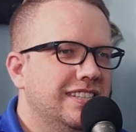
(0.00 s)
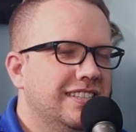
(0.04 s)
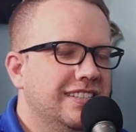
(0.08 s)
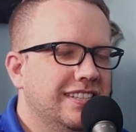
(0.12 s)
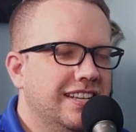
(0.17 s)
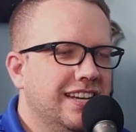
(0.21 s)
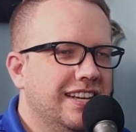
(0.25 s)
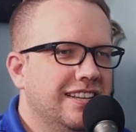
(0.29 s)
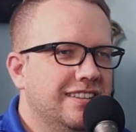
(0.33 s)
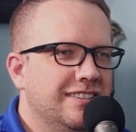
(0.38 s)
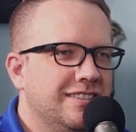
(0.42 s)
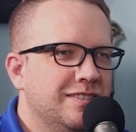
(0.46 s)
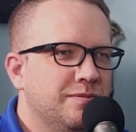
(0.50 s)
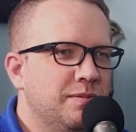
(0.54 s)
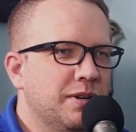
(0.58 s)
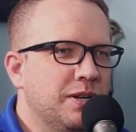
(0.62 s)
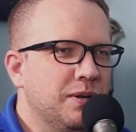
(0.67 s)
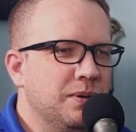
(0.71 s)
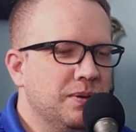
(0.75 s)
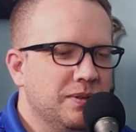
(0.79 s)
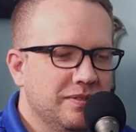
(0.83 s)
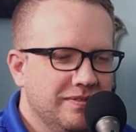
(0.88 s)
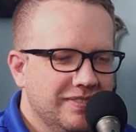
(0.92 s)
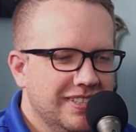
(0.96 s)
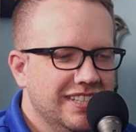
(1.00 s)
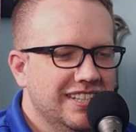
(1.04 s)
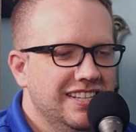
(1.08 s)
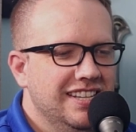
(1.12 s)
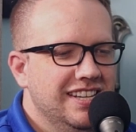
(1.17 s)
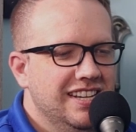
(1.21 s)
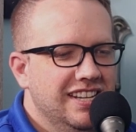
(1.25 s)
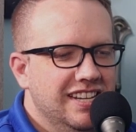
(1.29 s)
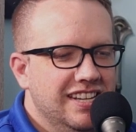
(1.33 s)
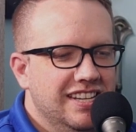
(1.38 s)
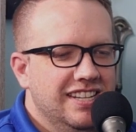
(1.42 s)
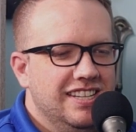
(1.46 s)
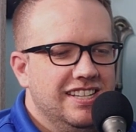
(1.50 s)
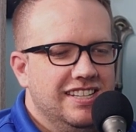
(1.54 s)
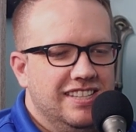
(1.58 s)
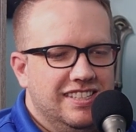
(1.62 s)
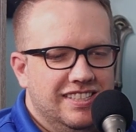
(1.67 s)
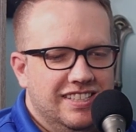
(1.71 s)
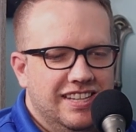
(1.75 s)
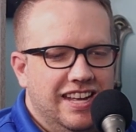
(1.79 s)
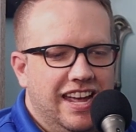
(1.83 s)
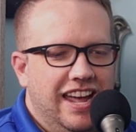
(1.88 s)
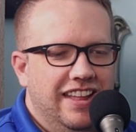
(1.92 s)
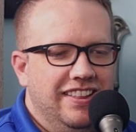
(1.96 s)
Yeah, it's pretty cool.
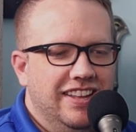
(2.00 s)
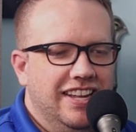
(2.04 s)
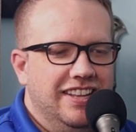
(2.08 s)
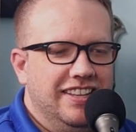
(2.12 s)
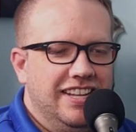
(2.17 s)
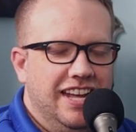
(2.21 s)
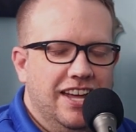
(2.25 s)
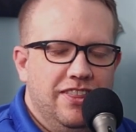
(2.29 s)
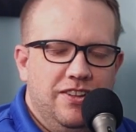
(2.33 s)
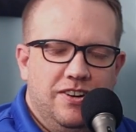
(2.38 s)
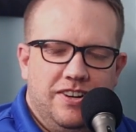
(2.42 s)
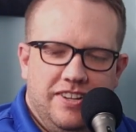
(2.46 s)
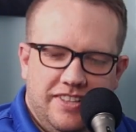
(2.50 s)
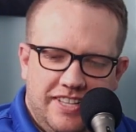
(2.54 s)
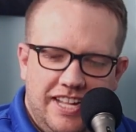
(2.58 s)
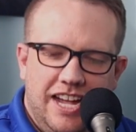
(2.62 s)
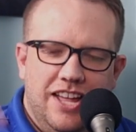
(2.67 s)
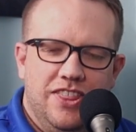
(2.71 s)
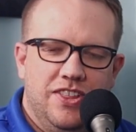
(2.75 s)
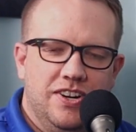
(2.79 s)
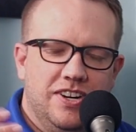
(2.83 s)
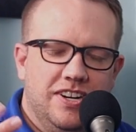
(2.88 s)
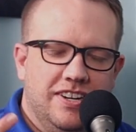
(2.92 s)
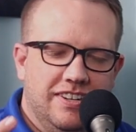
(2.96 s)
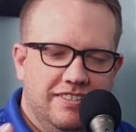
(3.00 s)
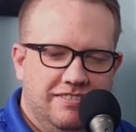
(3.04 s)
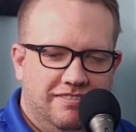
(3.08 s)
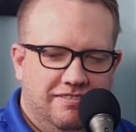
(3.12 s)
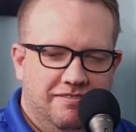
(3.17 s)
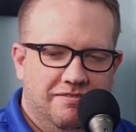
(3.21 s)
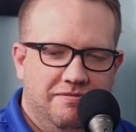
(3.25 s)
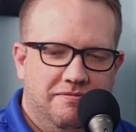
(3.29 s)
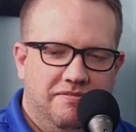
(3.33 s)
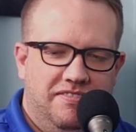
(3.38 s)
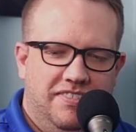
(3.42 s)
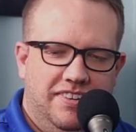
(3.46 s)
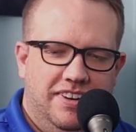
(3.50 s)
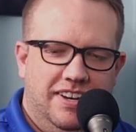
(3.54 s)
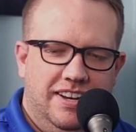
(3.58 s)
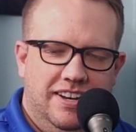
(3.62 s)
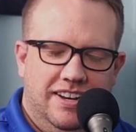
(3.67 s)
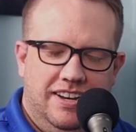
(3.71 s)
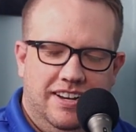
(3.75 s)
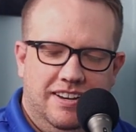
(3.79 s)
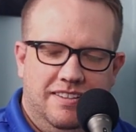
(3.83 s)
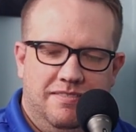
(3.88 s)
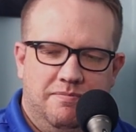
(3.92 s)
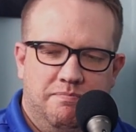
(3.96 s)
And then the other
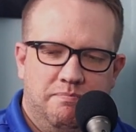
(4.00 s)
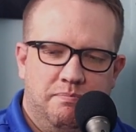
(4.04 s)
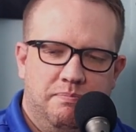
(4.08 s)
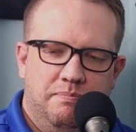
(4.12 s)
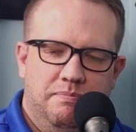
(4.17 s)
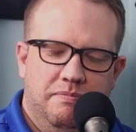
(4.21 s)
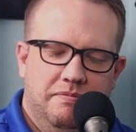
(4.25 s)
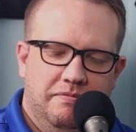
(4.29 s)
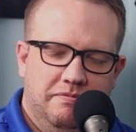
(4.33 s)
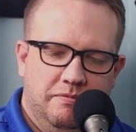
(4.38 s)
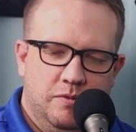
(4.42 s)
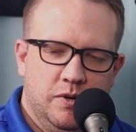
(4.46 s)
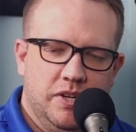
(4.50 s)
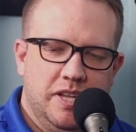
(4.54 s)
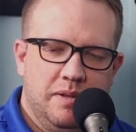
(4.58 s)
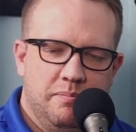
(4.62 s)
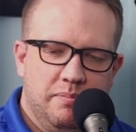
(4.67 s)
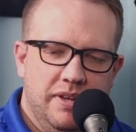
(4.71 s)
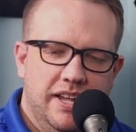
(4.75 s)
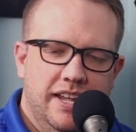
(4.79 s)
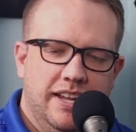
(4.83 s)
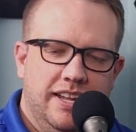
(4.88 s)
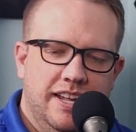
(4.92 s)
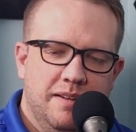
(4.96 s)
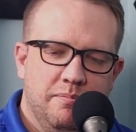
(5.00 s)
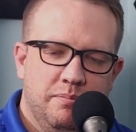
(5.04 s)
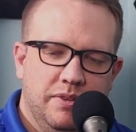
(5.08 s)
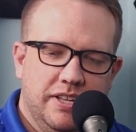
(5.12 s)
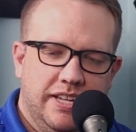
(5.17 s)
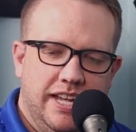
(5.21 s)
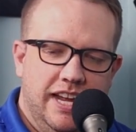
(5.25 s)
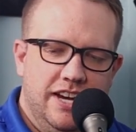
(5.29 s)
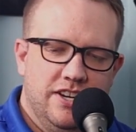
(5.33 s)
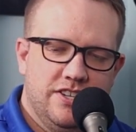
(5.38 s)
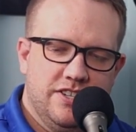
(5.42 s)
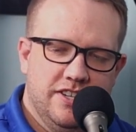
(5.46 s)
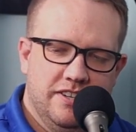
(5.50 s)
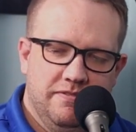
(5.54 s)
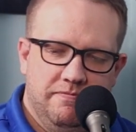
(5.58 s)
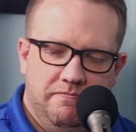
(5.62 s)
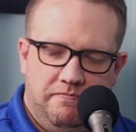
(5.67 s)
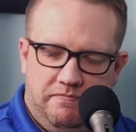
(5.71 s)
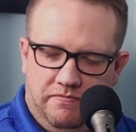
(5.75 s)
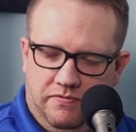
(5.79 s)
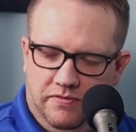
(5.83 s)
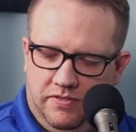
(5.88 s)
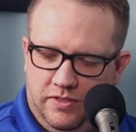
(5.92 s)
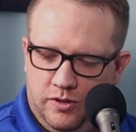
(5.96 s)
really big
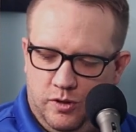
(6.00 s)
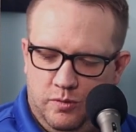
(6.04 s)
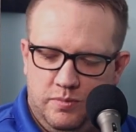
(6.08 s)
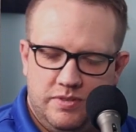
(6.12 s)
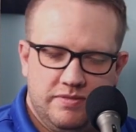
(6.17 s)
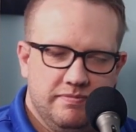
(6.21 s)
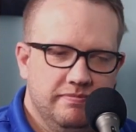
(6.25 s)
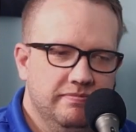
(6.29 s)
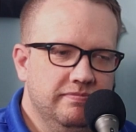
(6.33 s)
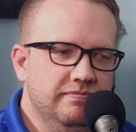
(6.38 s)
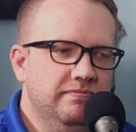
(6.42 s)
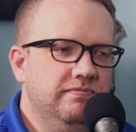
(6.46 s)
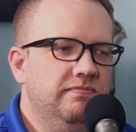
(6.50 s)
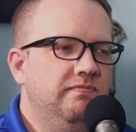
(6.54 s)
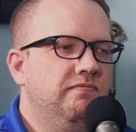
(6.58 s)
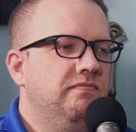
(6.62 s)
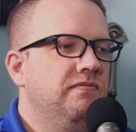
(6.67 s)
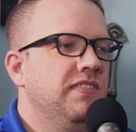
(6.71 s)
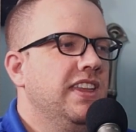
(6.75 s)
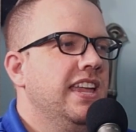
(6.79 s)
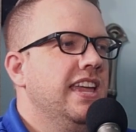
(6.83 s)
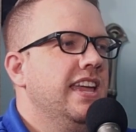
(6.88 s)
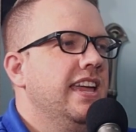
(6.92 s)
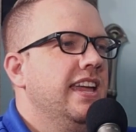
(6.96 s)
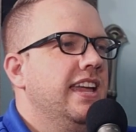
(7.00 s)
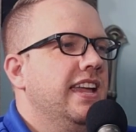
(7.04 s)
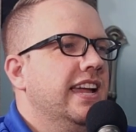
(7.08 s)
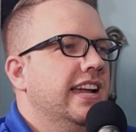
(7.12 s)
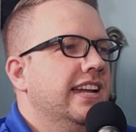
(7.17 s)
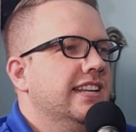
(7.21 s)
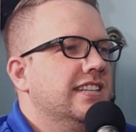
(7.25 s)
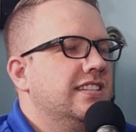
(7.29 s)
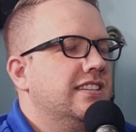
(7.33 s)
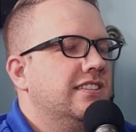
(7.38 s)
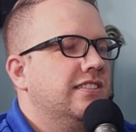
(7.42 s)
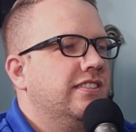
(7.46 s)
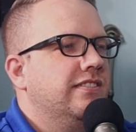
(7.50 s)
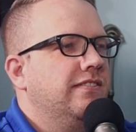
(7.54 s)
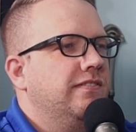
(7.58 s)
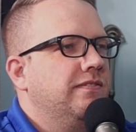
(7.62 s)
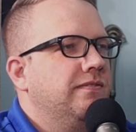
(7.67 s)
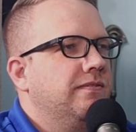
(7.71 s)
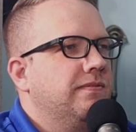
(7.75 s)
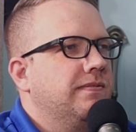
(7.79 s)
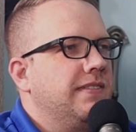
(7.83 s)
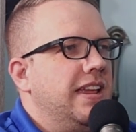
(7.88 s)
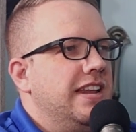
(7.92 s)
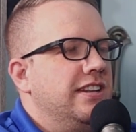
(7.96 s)
implication, is
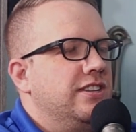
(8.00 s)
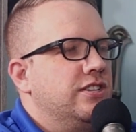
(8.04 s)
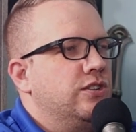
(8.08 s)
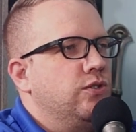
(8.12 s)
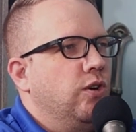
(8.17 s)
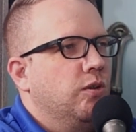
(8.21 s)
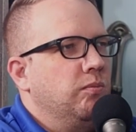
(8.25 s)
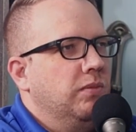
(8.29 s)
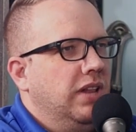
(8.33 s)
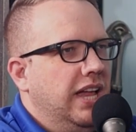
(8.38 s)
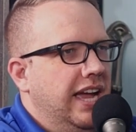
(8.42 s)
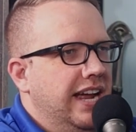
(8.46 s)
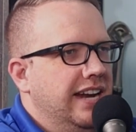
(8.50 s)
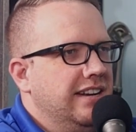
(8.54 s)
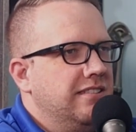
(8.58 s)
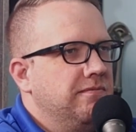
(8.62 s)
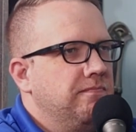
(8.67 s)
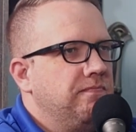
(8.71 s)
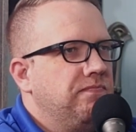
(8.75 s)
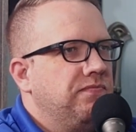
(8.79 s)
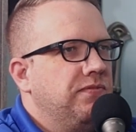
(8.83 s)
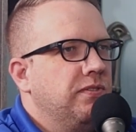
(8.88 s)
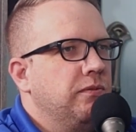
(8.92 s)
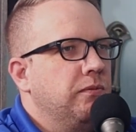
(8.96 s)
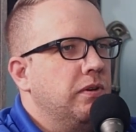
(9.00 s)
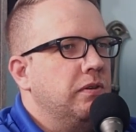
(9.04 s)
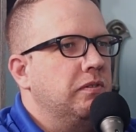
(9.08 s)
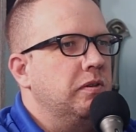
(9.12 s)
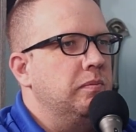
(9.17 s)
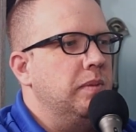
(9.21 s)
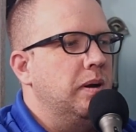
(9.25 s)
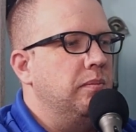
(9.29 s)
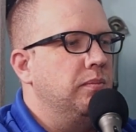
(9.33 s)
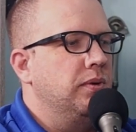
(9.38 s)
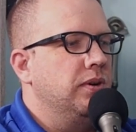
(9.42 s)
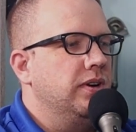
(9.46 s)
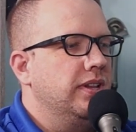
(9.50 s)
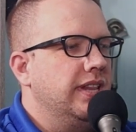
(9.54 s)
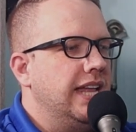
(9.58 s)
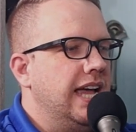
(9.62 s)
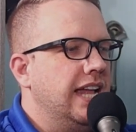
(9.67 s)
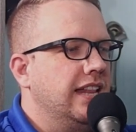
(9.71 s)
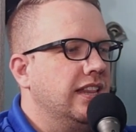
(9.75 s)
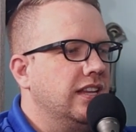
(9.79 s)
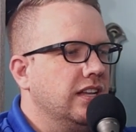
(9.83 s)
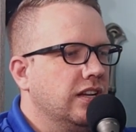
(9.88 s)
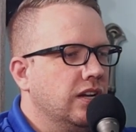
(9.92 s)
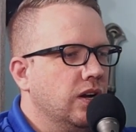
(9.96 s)
in Stormlight. We remember
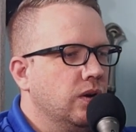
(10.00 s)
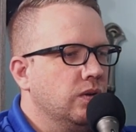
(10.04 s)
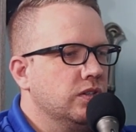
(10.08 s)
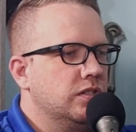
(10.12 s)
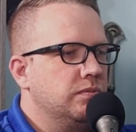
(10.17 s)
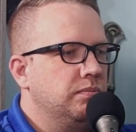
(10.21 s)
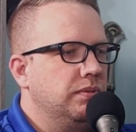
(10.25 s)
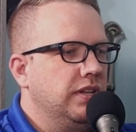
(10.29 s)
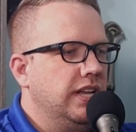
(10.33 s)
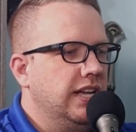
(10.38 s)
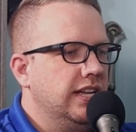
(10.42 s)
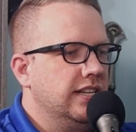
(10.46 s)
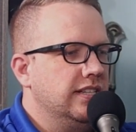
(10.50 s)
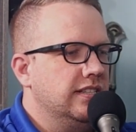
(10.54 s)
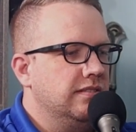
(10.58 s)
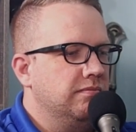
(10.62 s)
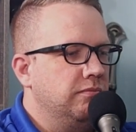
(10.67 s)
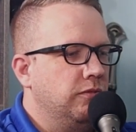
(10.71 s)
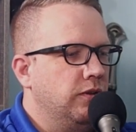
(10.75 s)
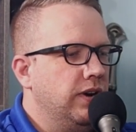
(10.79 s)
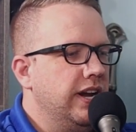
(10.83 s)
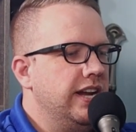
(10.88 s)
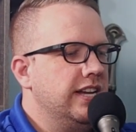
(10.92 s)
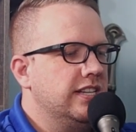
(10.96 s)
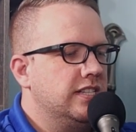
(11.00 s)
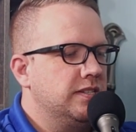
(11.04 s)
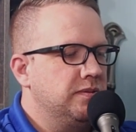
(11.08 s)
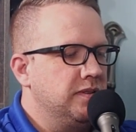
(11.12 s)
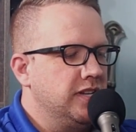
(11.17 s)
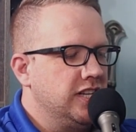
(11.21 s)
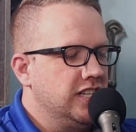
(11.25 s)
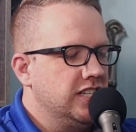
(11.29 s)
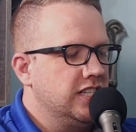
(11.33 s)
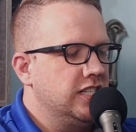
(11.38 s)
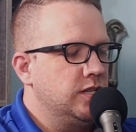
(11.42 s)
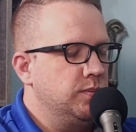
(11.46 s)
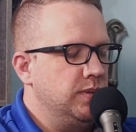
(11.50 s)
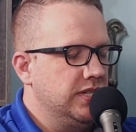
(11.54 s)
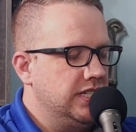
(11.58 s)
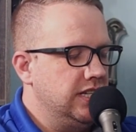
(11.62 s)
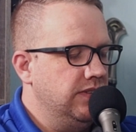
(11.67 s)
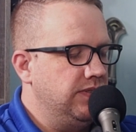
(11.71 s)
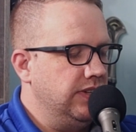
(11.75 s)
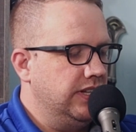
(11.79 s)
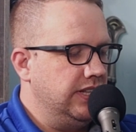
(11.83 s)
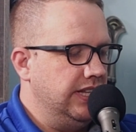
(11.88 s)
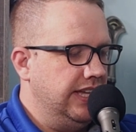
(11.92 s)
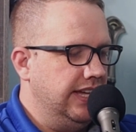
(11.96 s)
that the Ghostbloods, Mraize
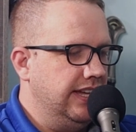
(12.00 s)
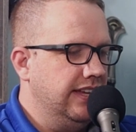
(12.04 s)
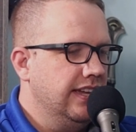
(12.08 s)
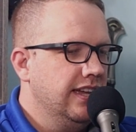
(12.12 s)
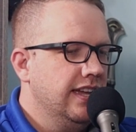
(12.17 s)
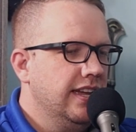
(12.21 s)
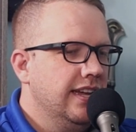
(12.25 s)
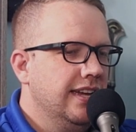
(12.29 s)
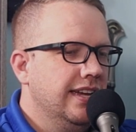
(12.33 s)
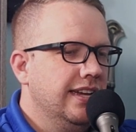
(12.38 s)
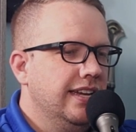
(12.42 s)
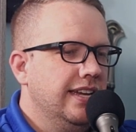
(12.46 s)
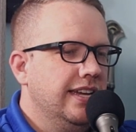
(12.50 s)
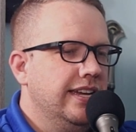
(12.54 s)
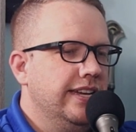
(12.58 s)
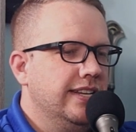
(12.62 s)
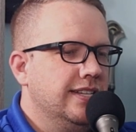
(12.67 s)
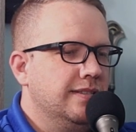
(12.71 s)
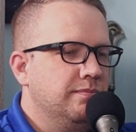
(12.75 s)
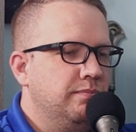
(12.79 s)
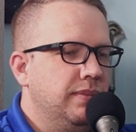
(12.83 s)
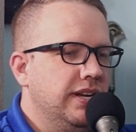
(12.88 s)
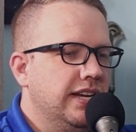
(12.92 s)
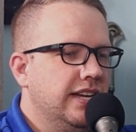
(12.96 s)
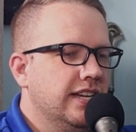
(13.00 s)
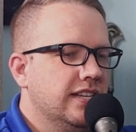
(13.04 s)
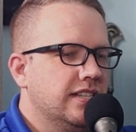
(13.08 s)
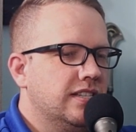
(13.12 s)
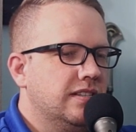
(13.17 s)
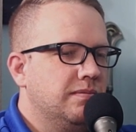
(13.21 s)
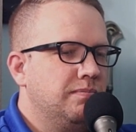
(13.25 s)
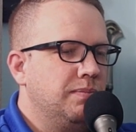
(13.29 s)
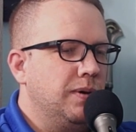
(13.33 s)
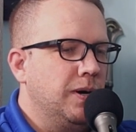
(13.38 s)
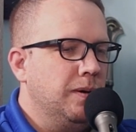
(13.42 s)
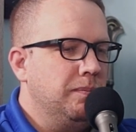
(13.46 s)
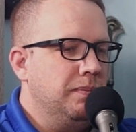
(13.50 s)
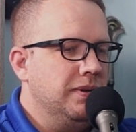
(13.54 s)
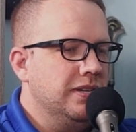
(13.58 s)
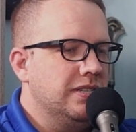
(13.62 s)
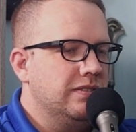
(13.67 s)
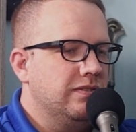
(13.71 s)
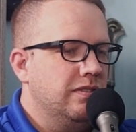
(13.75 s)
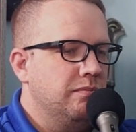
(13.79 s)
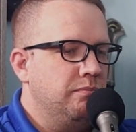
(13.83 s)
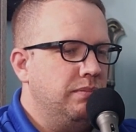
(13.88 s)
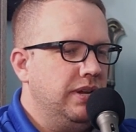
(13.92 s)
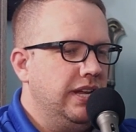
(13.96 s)
specifically, his biggest
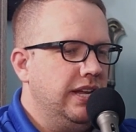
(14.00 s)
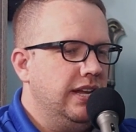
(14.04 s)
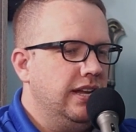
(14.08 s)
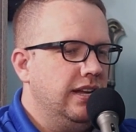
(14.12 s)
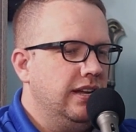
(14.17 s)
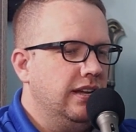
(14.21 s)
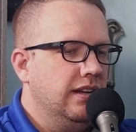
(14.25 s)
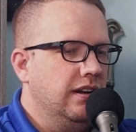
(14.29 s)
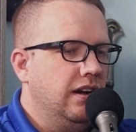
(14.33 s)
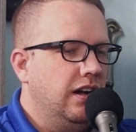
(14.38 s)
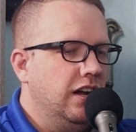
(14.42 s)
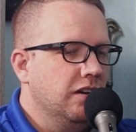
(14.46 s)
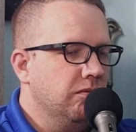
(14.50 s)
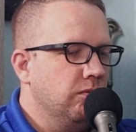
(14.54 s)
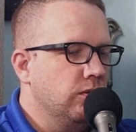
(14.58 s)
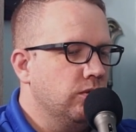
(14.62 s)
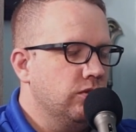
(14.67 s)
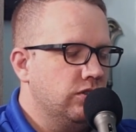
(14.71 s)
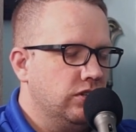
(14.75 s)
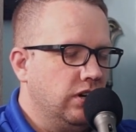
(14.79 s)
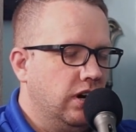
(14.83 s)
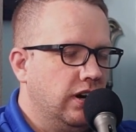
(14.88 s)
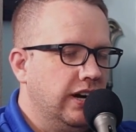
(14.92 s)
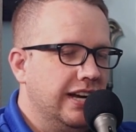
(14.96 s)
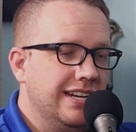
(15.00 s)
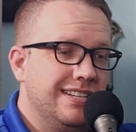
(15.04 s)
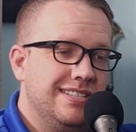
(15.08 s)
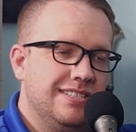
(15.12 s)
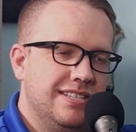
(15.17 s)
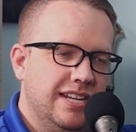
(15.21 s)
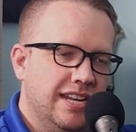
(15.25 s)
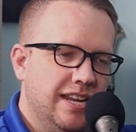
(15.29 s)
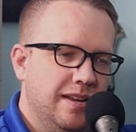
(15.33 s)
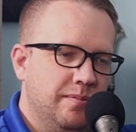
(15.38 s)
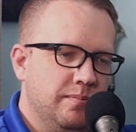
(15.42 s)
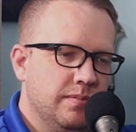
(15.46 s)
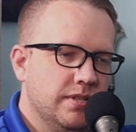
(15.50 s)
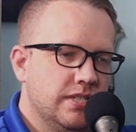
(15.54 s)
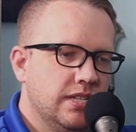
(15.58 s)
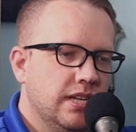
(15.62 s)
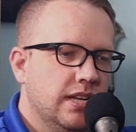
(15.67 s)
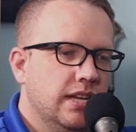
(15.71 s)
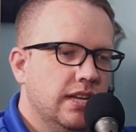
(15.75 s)
purpose for being on Roshar, it seems,